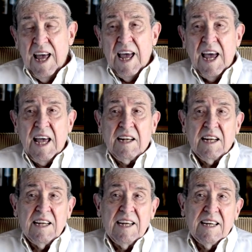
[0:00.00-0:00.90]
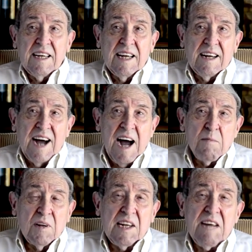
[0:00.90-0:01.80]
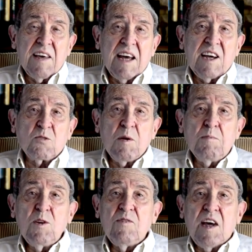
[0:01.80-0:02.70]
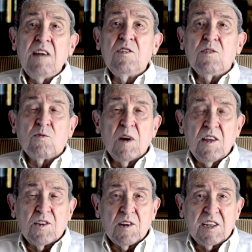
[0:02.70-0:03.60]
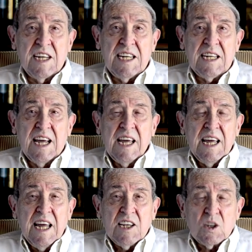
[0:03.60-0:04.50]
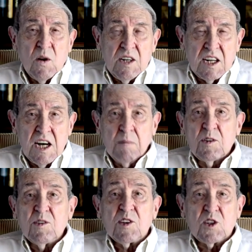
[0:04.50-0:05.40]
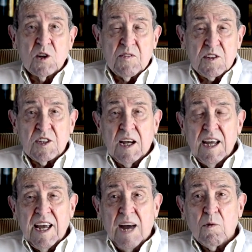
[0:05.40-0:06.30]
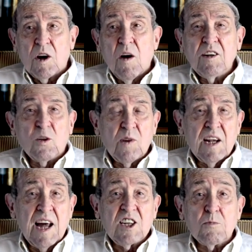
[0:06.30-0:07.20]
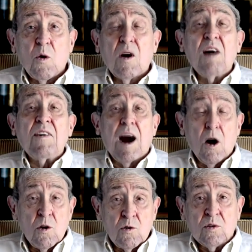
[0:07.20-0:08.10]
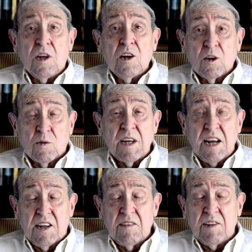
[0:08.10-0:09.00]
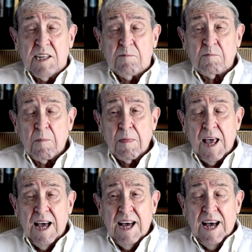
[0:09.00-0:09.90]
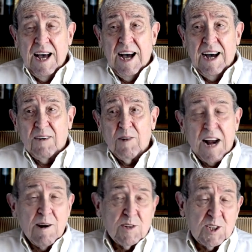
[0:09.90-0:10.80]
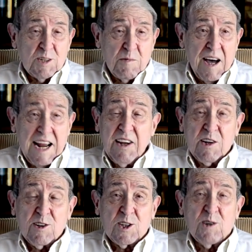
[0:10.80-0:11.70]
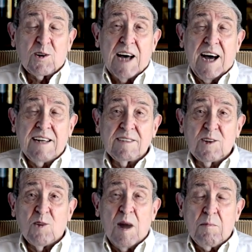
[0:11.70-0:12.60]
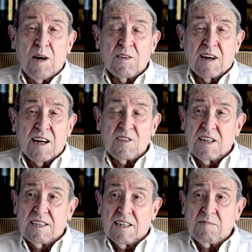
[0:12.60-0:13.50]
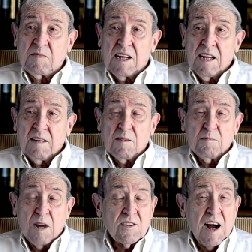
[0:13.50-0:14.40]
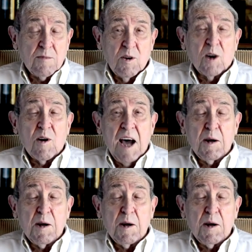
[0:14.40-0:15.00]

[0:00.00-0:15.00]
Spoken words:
And I believe that as we move into 2013, it's going to come to the surface, and we're going to realize more of our own creativity. When I was about 8 years old, I told my mother, I said, Mother, I'm going to write a